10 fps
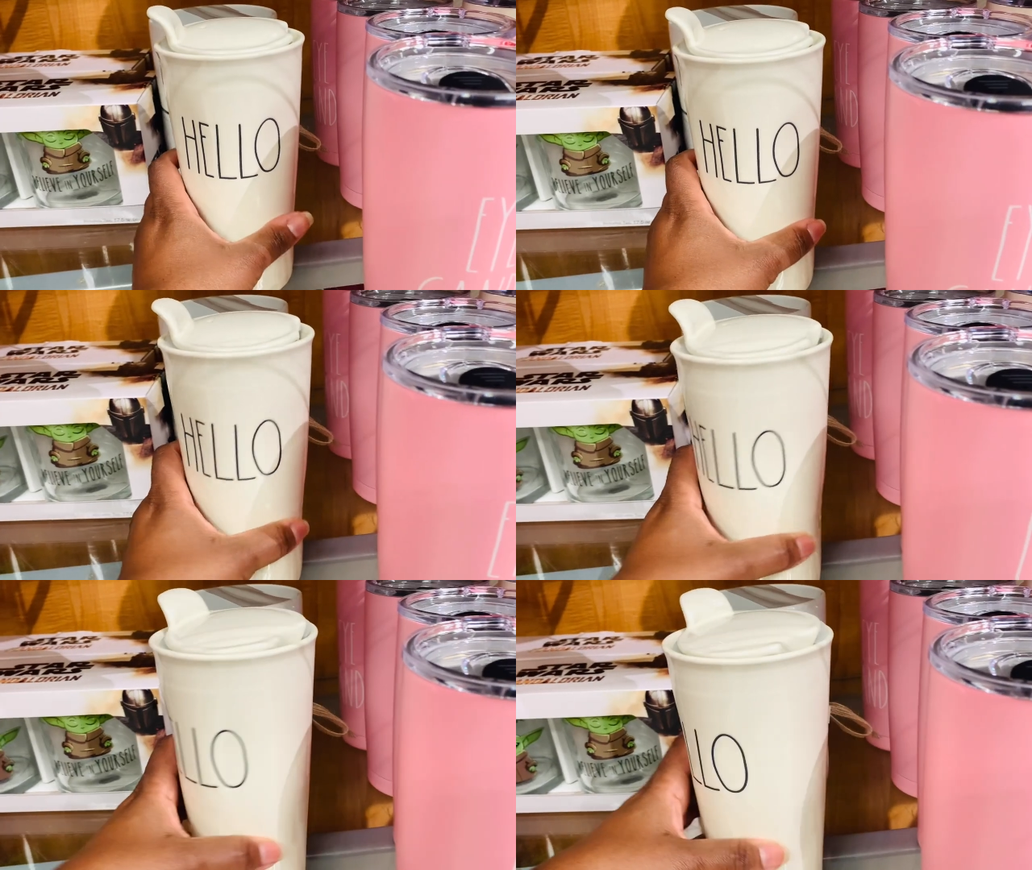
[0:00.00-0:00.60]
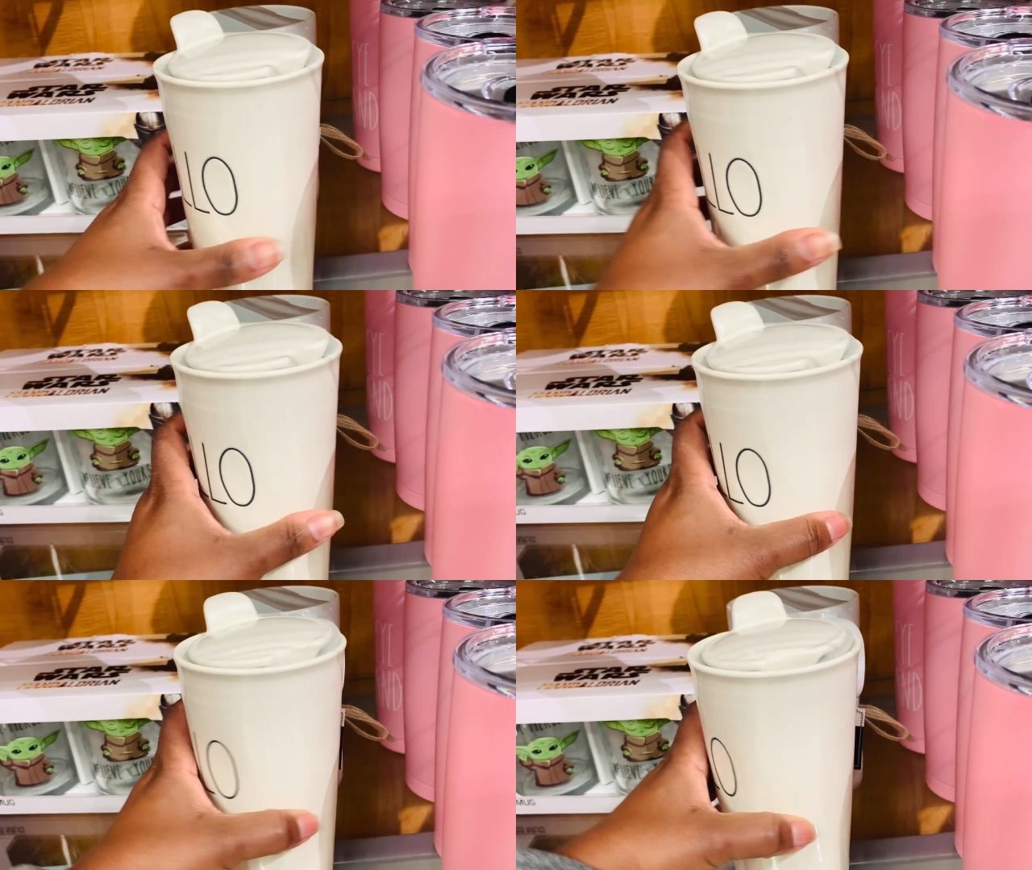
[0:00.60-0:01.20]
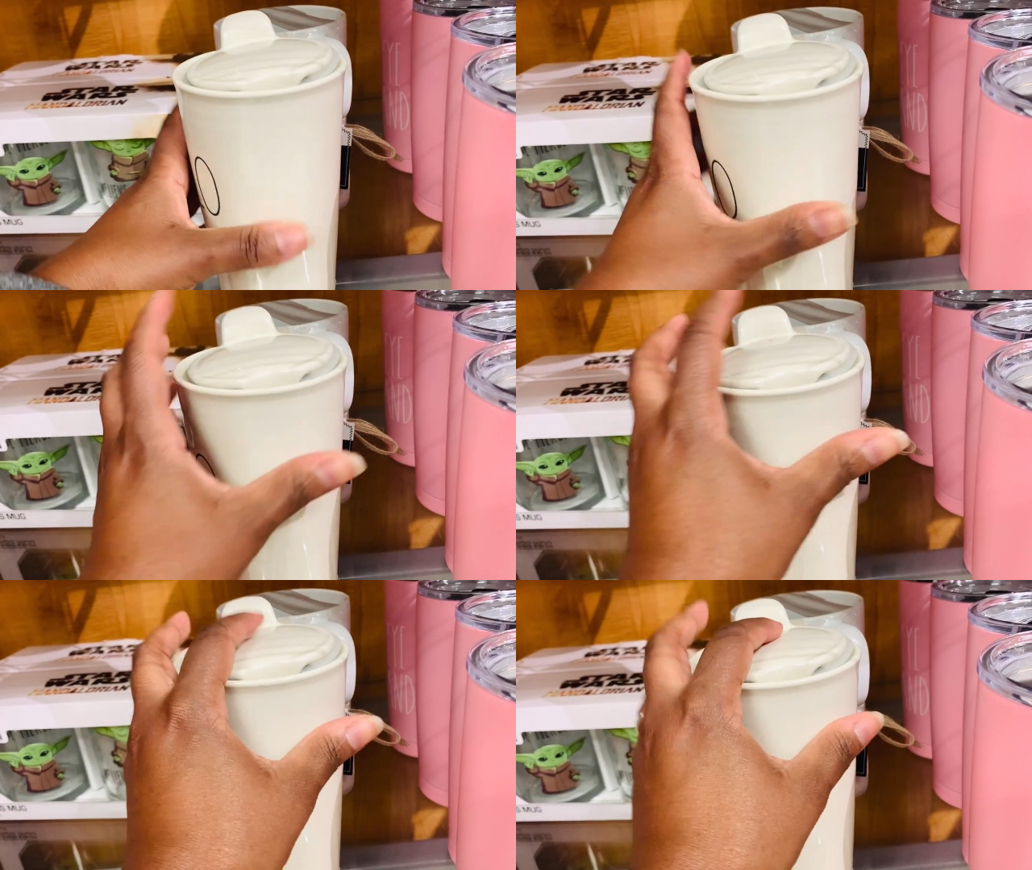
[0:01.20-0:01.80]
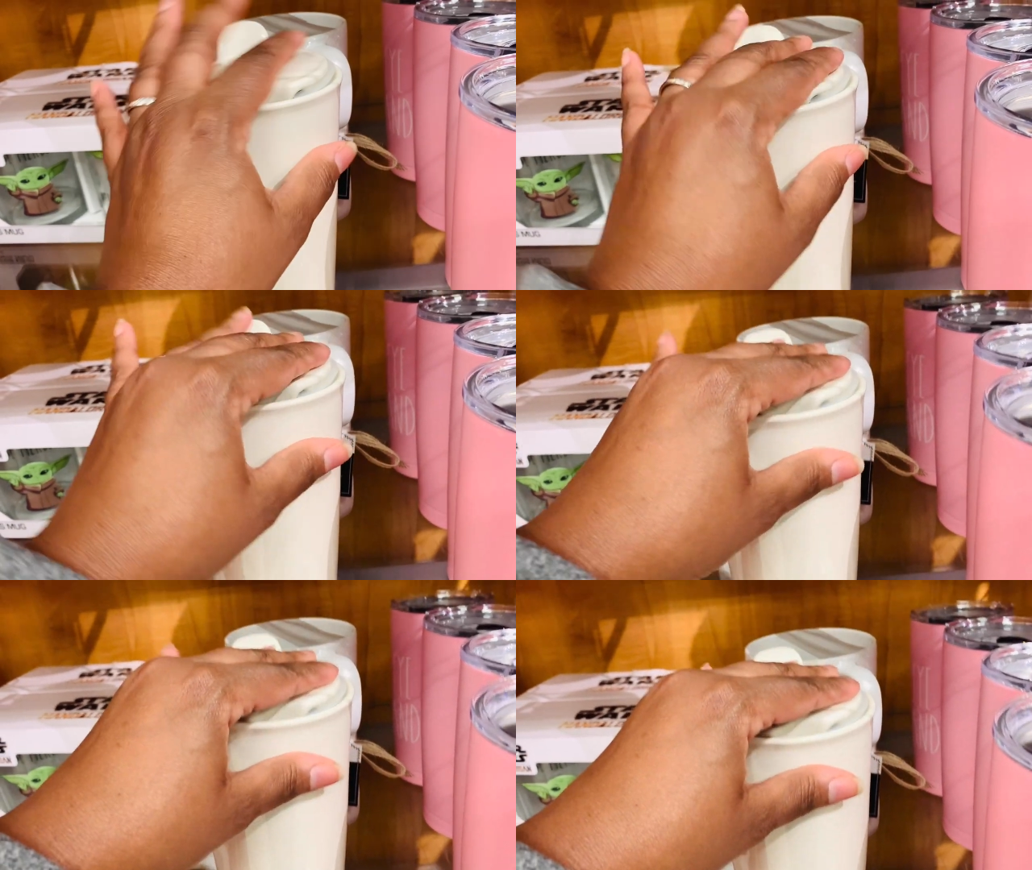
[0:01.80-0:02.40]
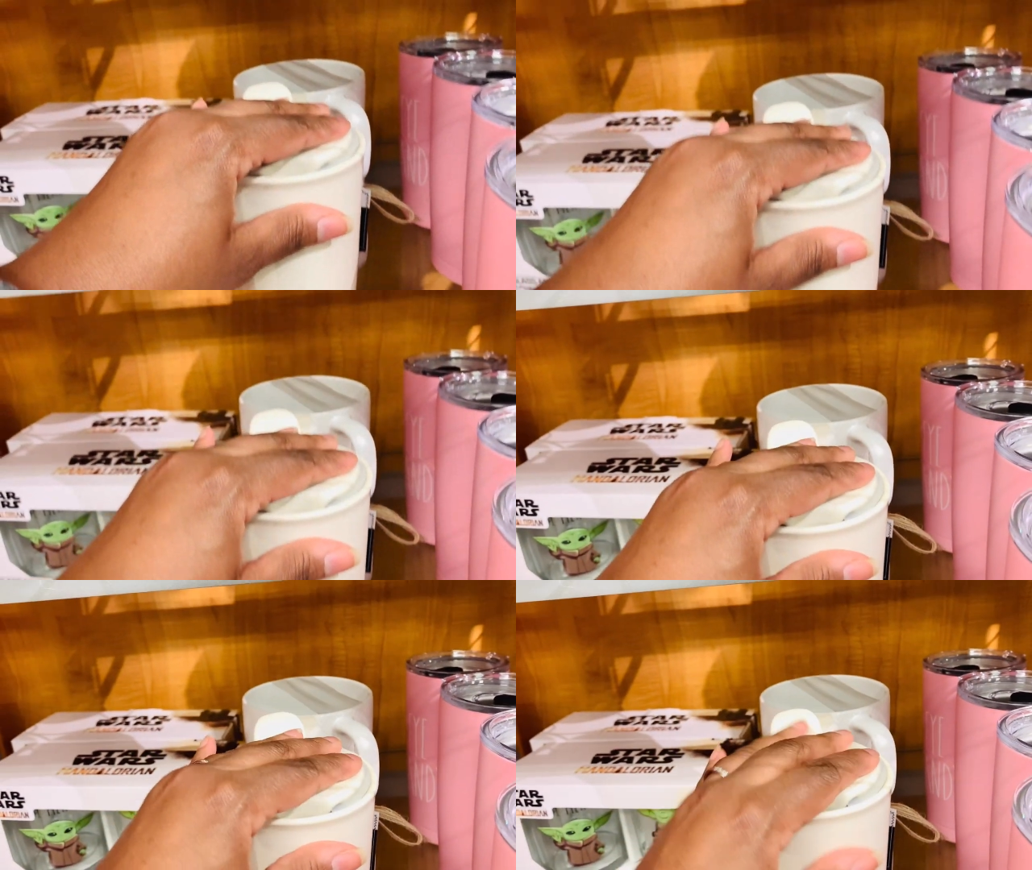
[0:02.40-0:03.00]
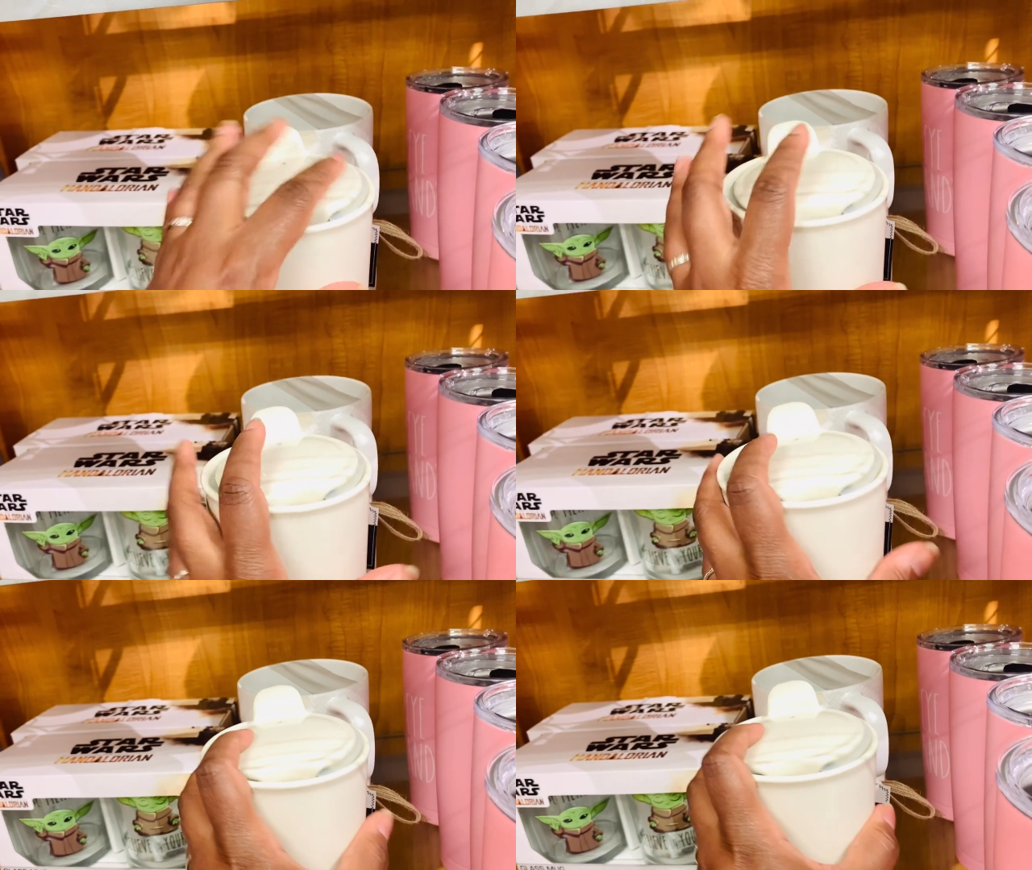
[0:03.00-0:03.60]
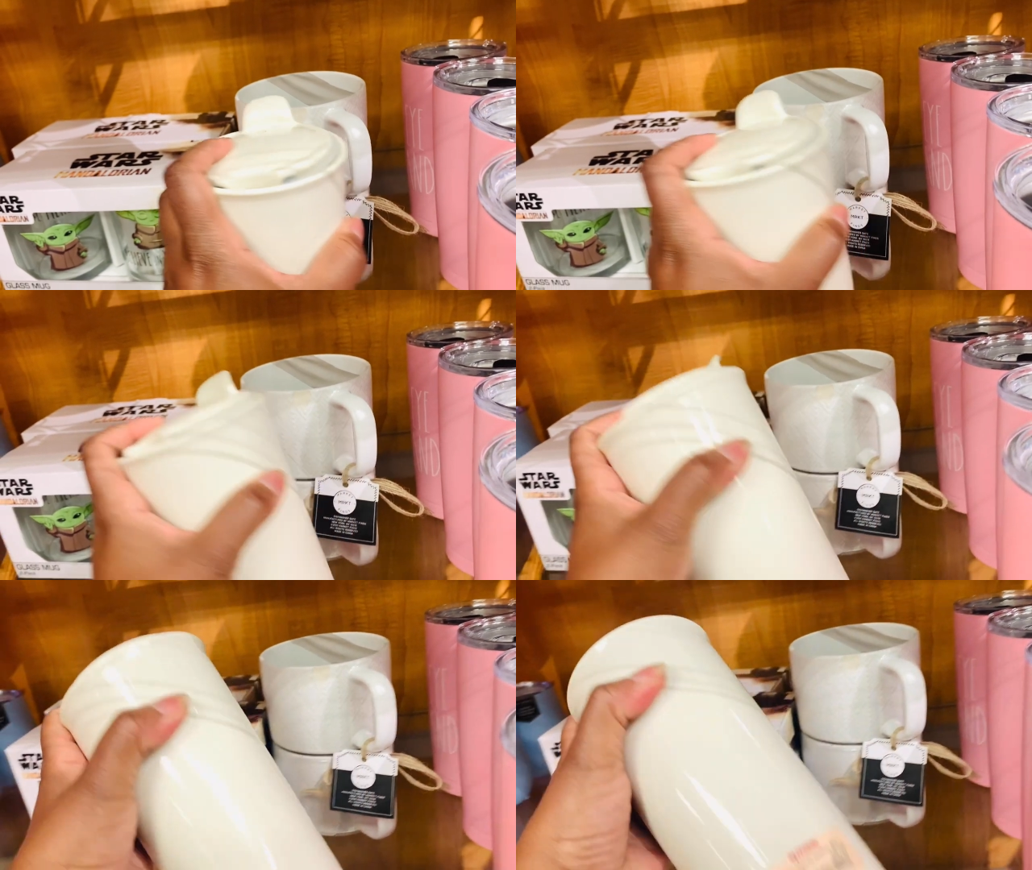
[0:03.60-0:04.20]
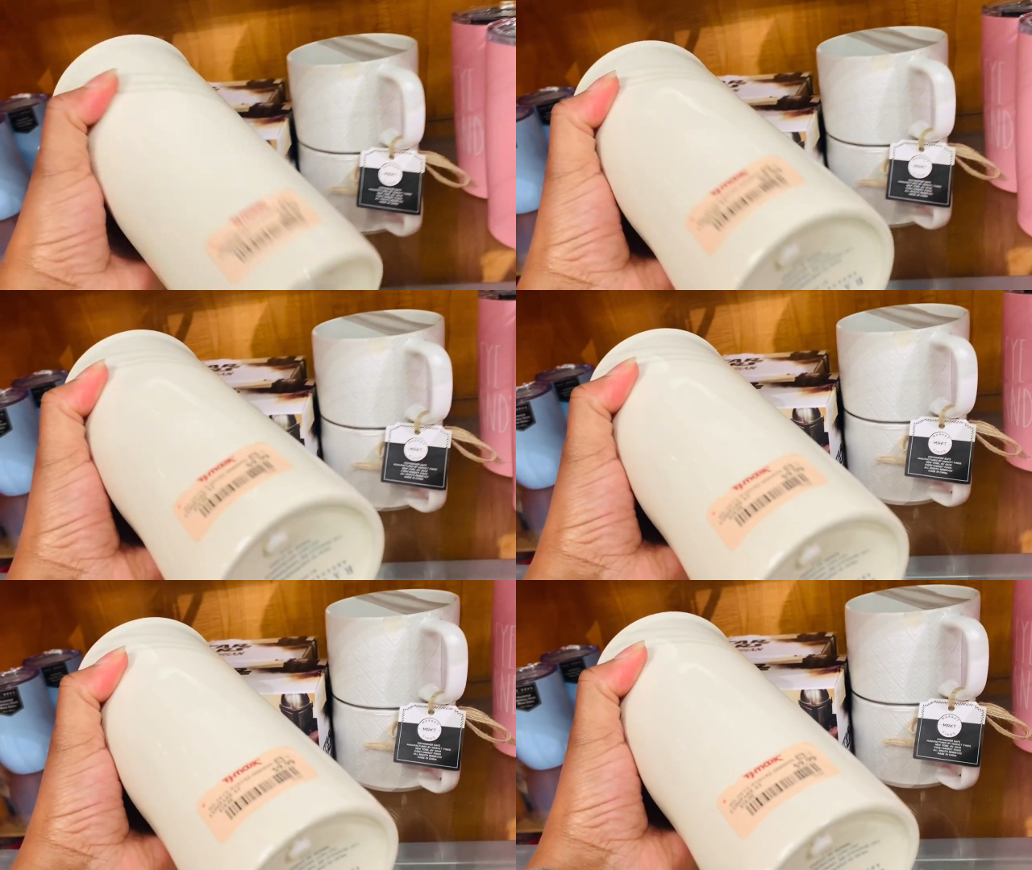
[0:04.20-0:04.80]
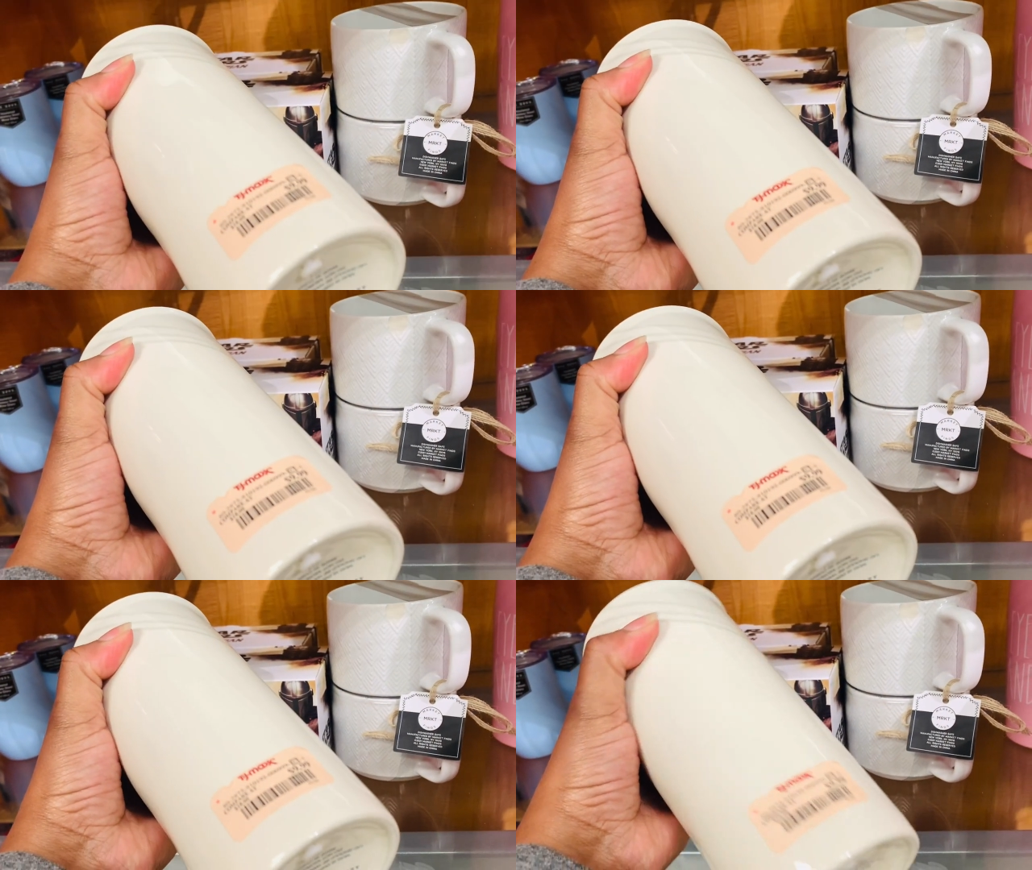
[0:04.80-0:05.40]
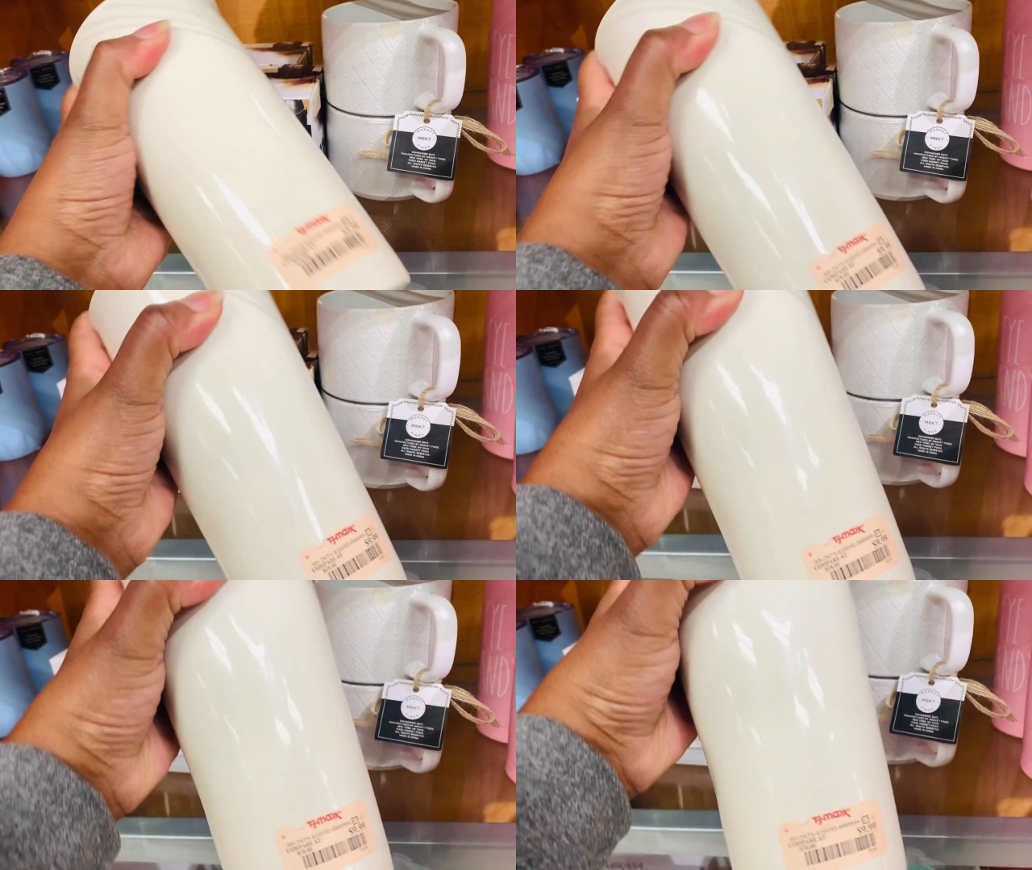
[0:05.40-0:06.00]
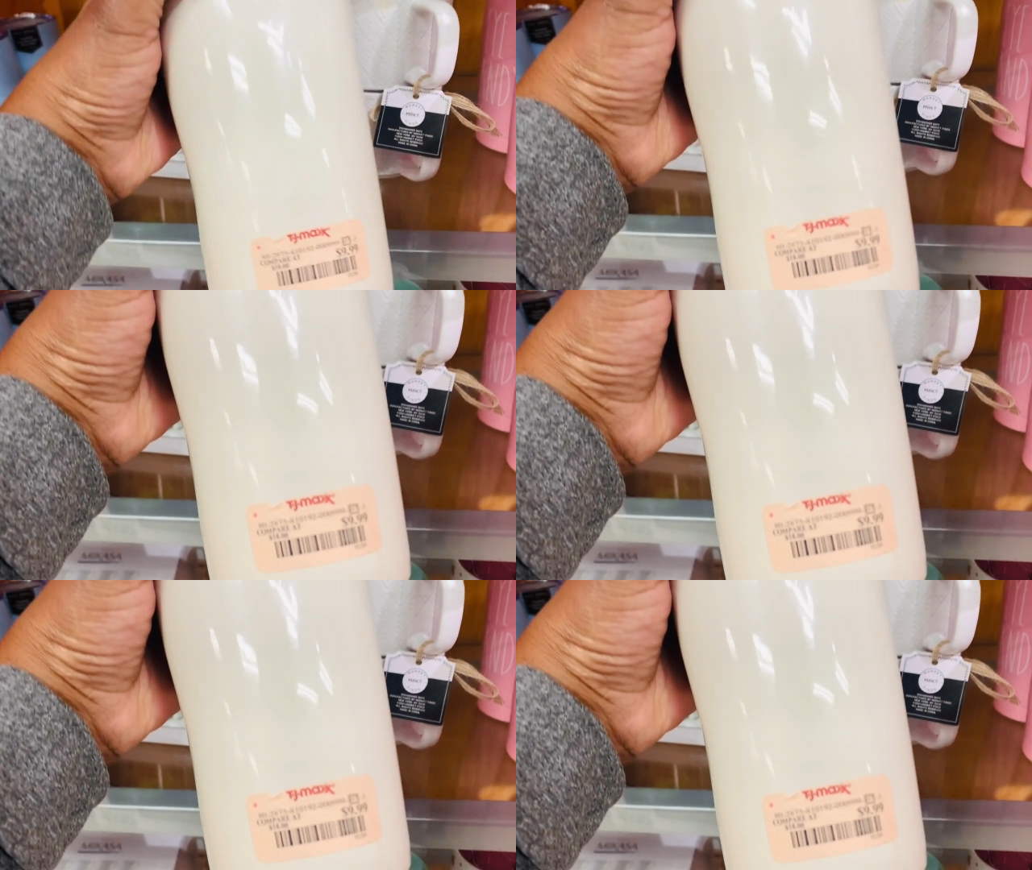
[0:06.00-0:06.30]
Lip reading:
(no speaker visible)